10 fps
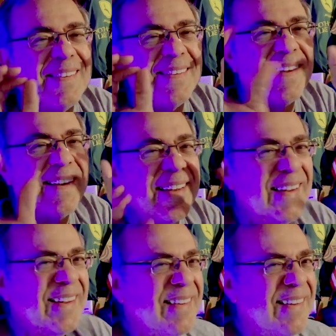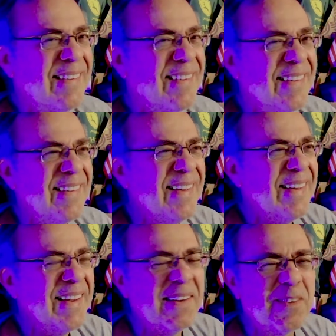So it's like, it doesn't,
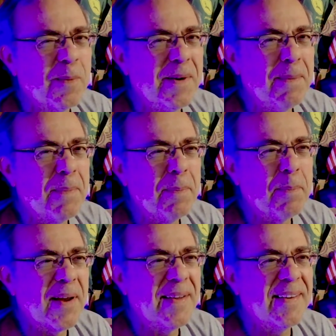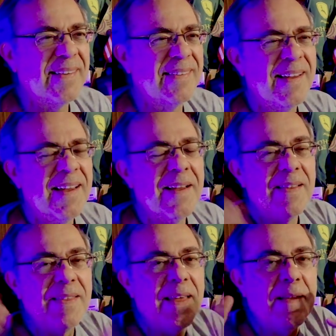in so many presidents,
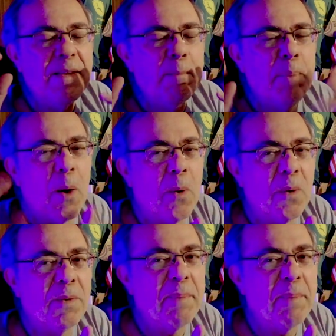they polled